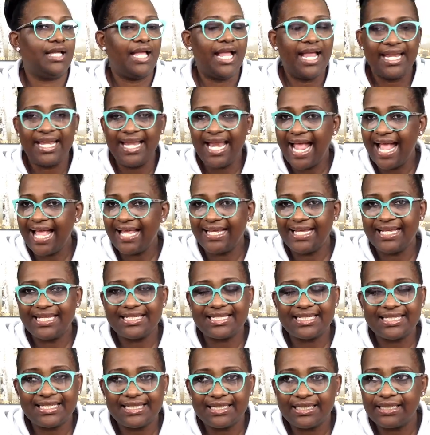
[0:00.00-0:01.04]
And
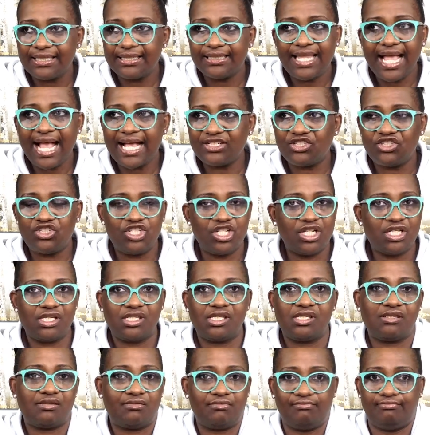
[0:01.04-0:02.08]
that's
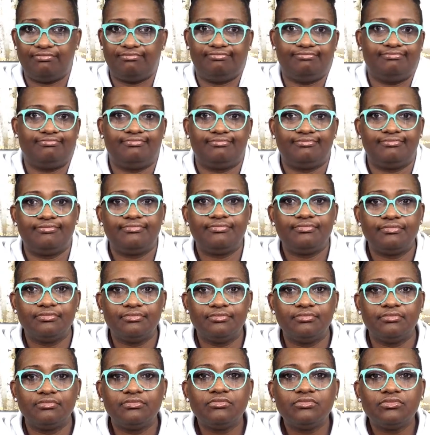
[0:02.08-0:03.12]
just
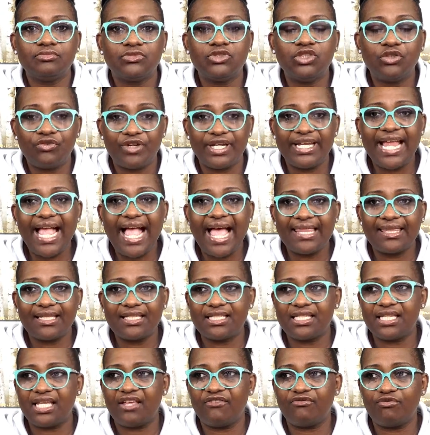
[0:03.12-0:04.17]
the
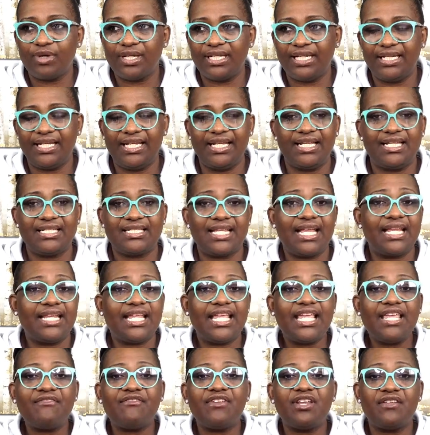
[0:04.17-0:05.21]
reality of what it is. And
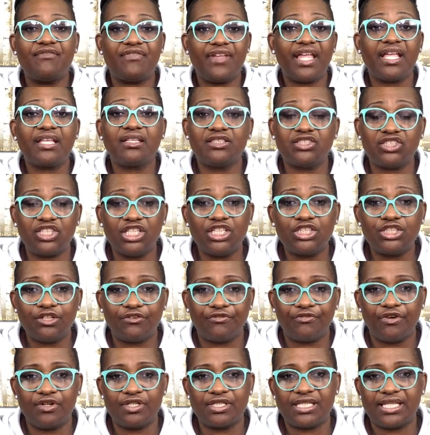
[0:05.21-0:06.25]
even if English is your
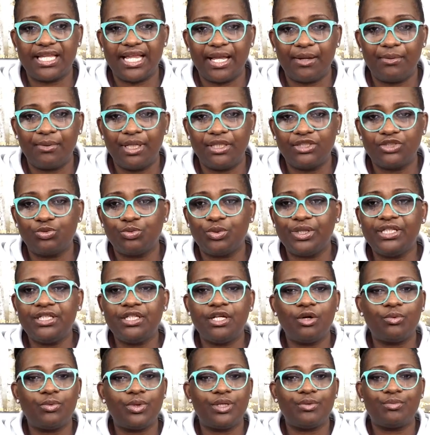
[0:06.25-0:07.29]
first language, we
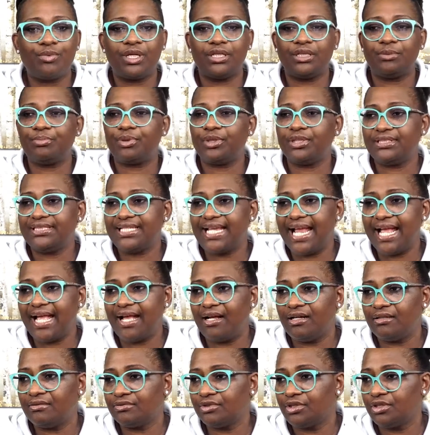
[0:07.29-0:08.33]
know we want to put
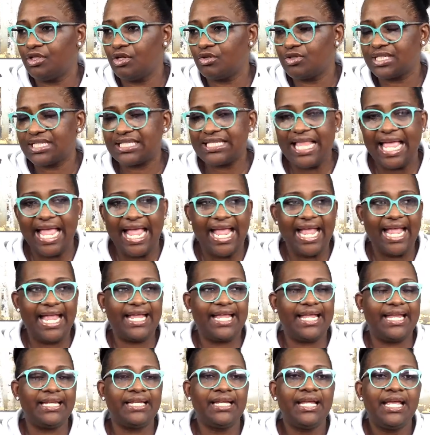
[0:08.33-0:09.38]
down,
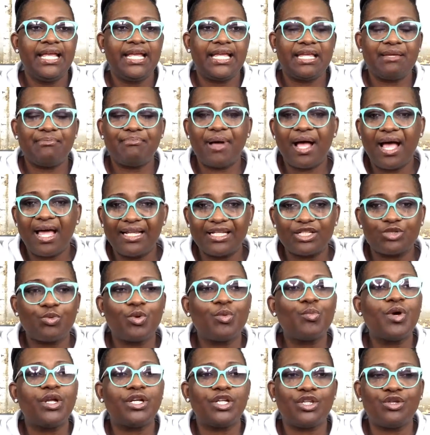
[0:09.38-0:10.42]
slang and ebonics.
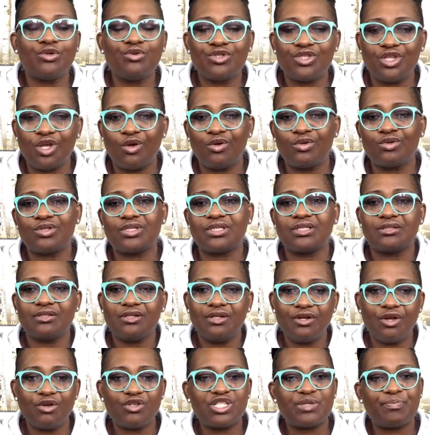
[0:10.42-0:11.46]
We want to use those,
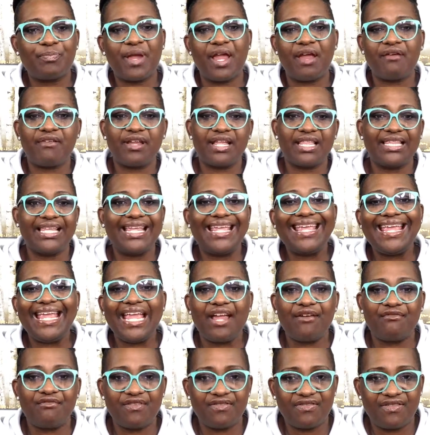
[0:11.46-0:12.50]
sparingly
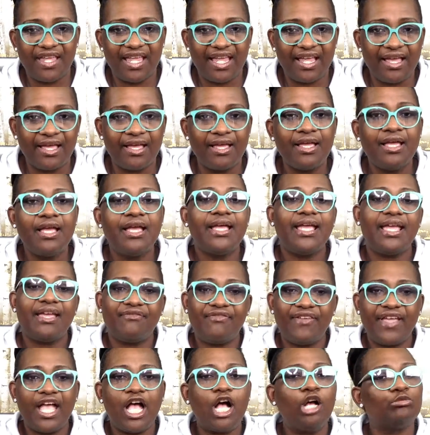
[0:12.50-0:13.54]
here and there
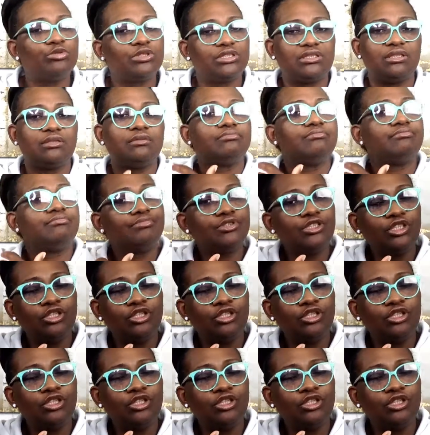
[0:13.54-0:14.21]
if it helps to,